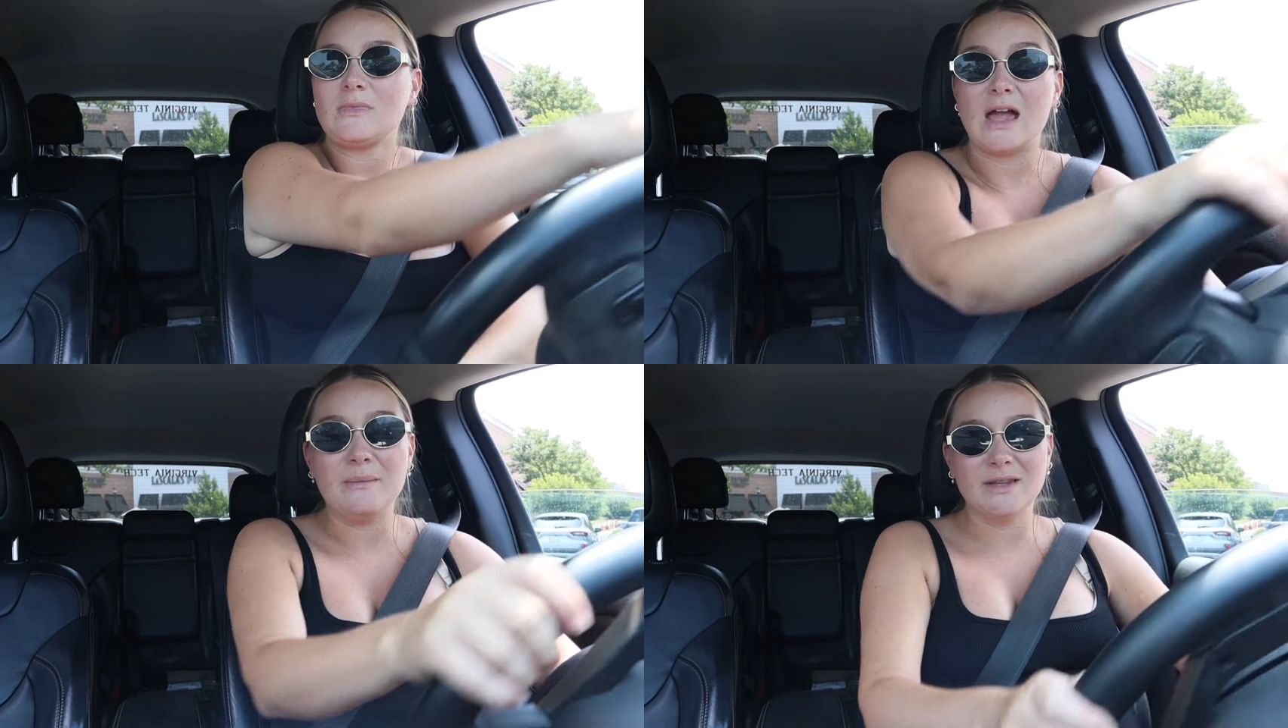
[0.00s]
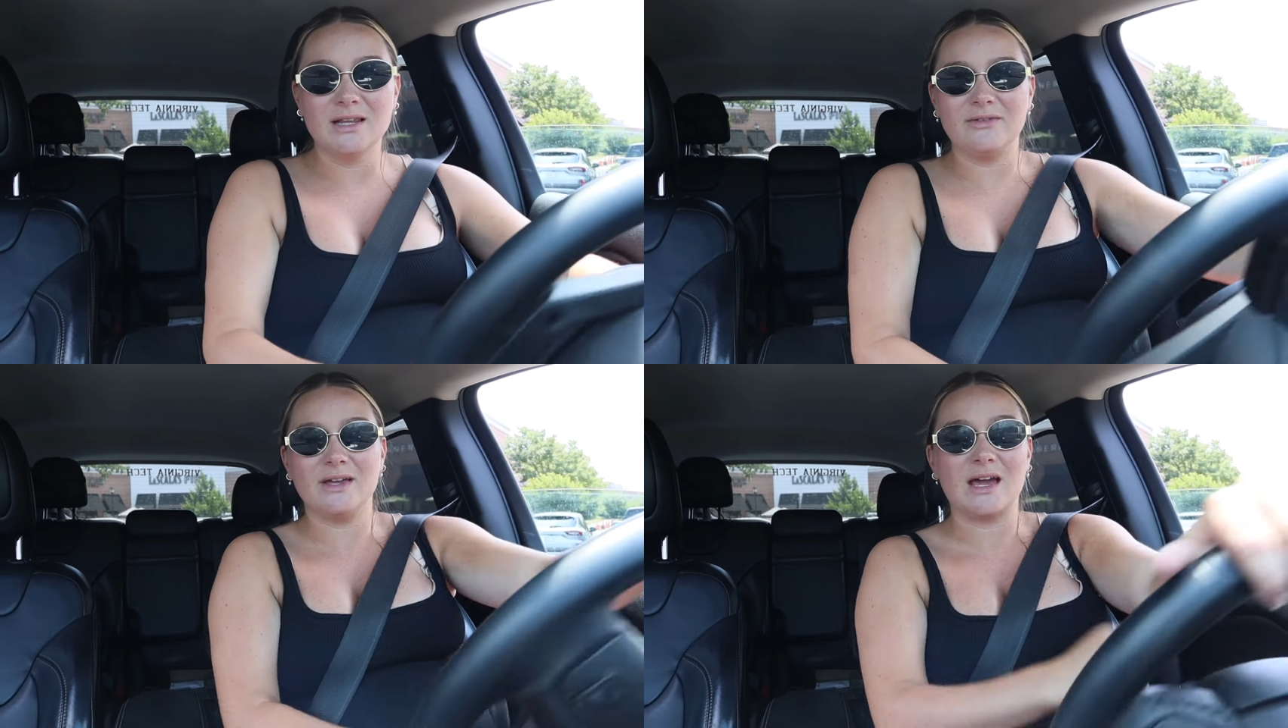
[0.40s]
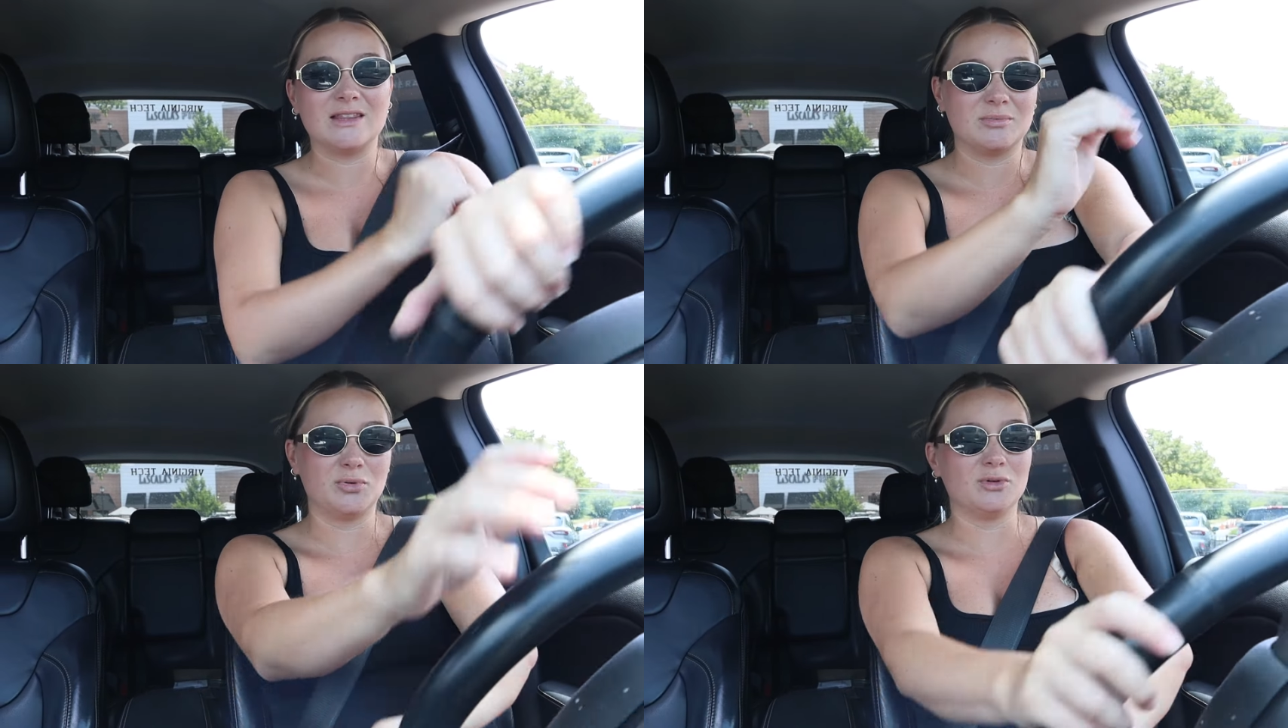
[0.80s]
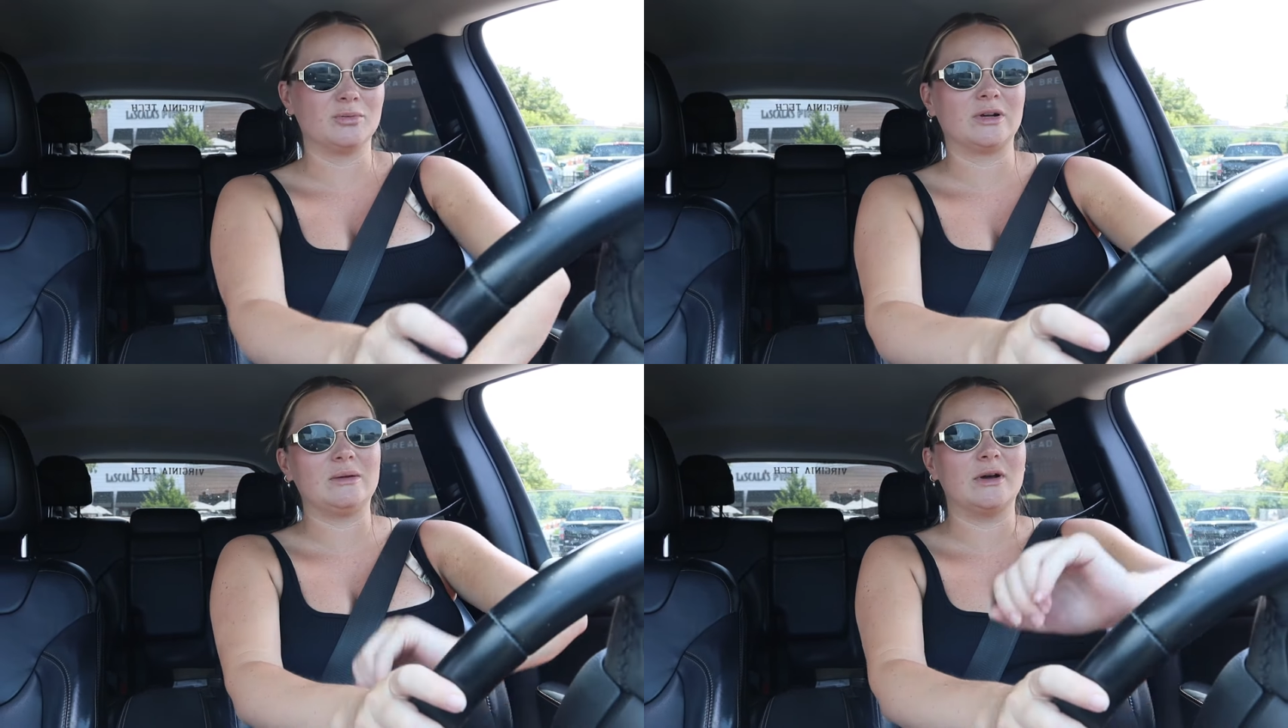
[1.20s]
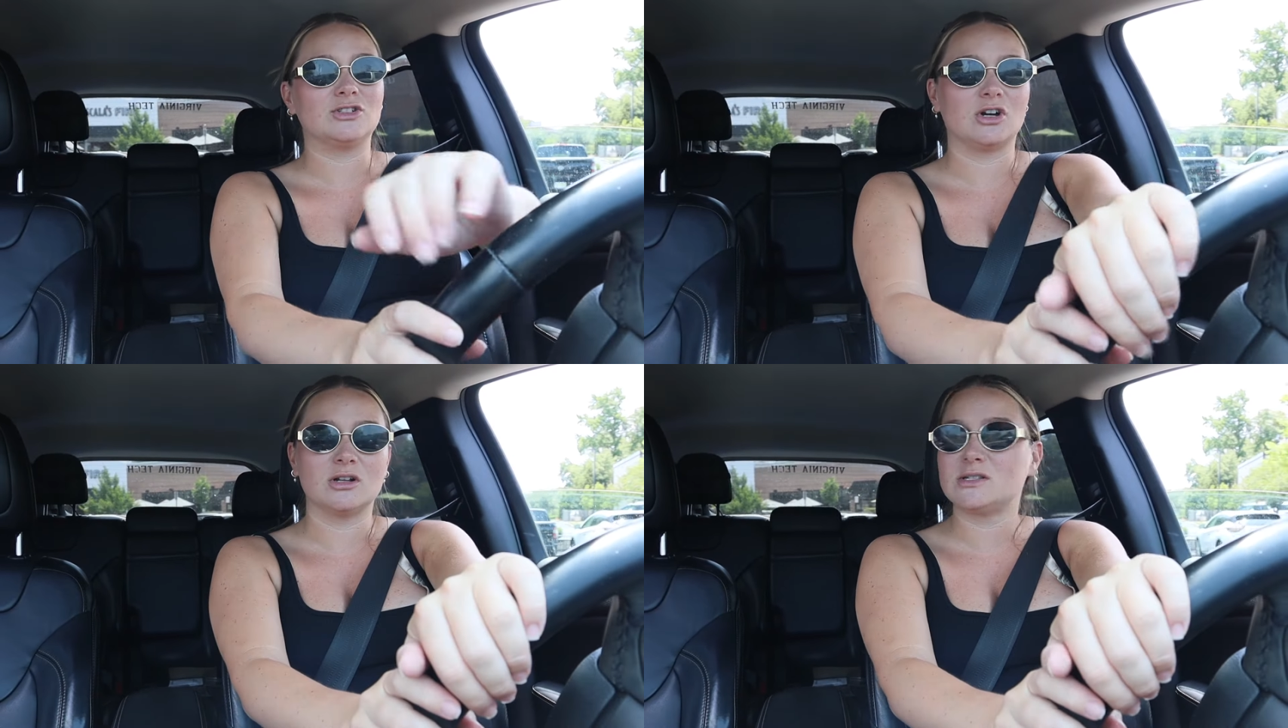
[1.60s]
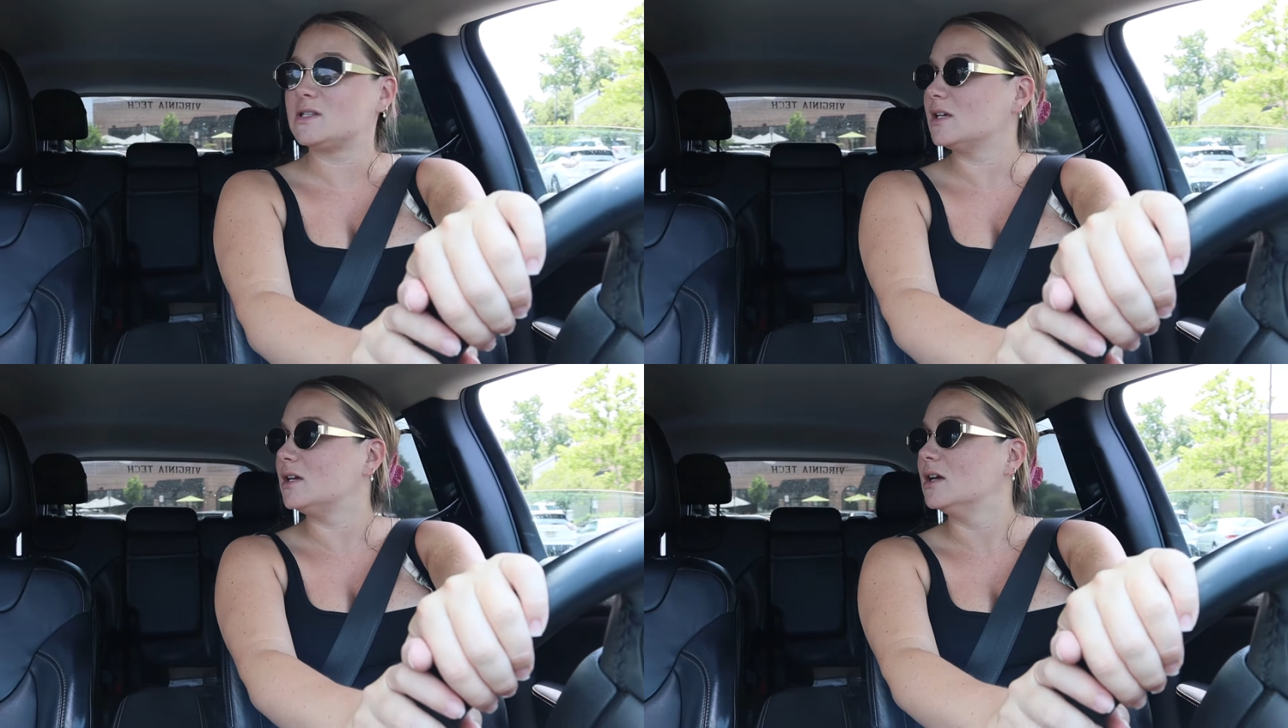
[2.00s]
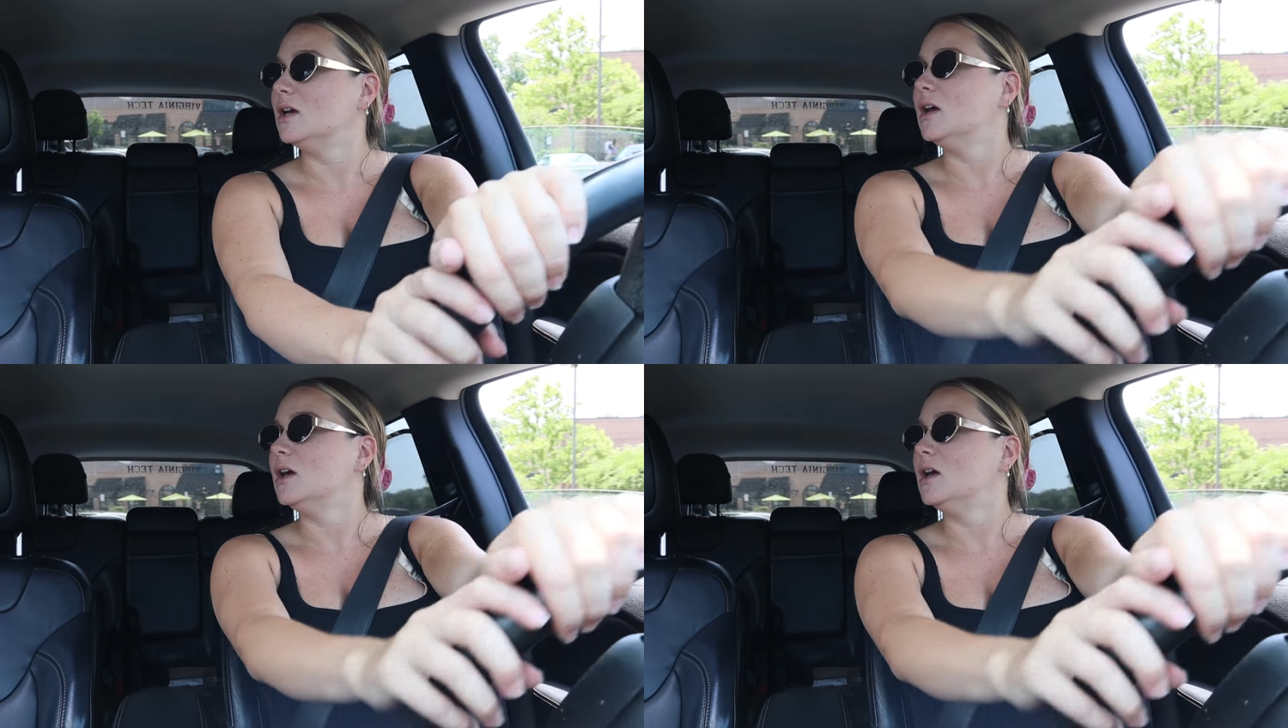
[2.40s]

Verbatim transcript: I've been living at the pool pretty much, honestly,